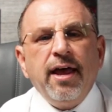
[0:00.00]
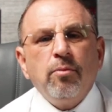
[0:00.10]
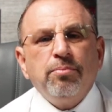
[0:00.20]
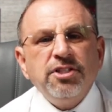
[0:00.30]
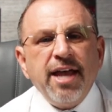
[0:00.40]
that
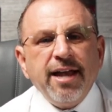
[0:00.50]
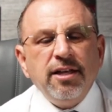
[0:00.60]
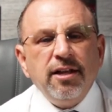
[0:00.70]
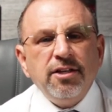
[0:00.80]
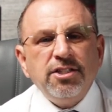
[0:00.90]
are
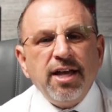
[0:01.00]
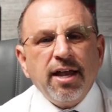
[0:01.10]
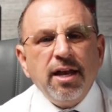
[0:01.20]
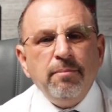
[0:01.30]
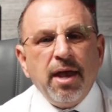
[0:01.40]
protected in the
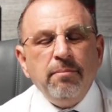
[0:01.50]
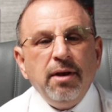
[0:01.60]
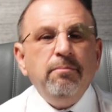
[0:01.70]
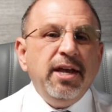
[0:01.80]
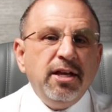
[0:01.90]
Second
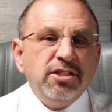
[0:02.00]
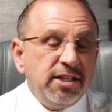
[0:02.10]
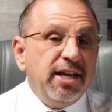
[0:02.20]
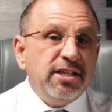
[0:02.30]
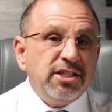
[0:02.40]
Amendment means,
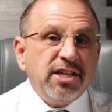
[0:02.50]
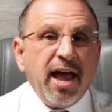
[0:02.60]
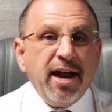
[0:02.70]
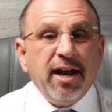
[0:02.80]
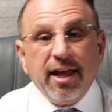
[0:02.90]
and they
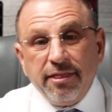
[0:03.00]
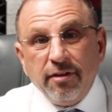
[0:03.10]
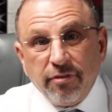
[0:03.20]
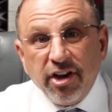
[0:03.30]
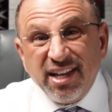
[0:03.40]
decided, I
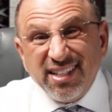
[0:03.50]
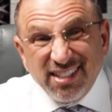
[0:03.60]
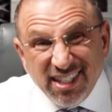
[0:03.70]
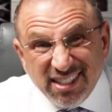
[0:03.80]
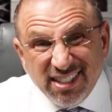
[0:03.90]
think very
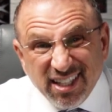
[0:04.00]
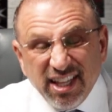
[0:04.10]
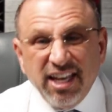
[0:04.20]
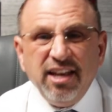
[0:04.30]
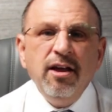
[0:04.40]

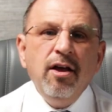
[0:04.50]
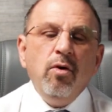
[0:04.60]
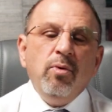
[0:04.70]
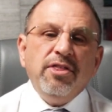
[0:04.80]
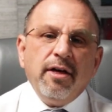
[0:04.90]
consistently
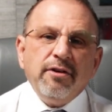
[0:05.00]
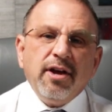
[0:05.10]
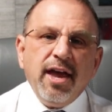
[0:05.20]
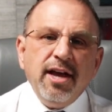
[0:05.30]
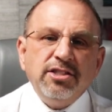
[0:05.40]
with other
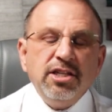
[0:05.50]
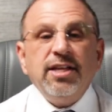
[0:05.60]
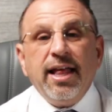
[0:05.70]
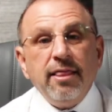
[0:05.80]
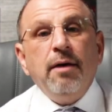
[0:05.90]
cases,
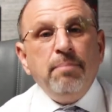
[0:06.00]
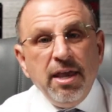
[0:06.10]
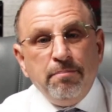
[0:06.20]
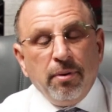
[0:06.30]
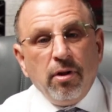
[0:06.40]
that the
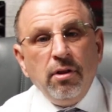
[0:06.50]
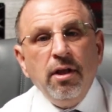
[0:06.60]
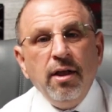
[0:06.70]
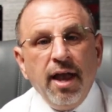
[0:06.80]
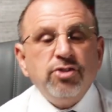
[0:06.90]
people,
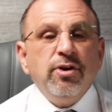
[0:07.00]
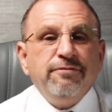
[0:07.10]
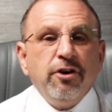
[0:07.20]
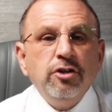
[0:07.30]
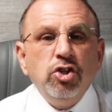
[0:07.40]
as
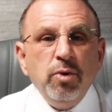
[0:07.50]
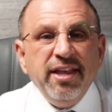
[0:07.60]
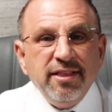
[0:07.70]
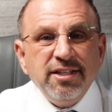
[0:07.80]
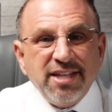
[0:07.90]
referred to
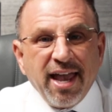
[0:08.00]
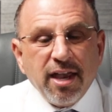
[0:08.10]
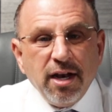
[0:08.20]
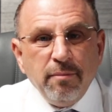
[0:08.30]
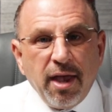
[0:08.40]
in the
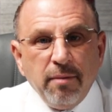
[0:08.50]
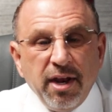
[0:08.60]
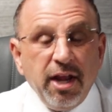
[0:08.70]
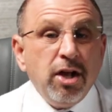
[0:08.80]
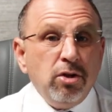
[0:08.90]
Second
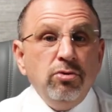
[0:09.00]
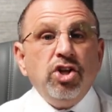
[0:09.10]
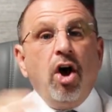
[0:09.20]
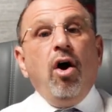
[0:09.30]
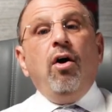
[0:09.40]
Amendment,
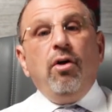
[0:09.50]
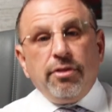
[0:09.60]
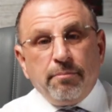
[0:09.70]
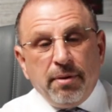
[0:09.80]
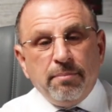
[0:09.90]
includes all
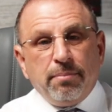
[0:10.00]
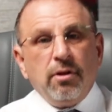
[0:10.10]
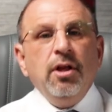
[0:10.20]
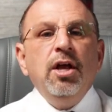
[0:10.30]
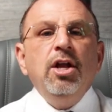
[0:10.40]
the people,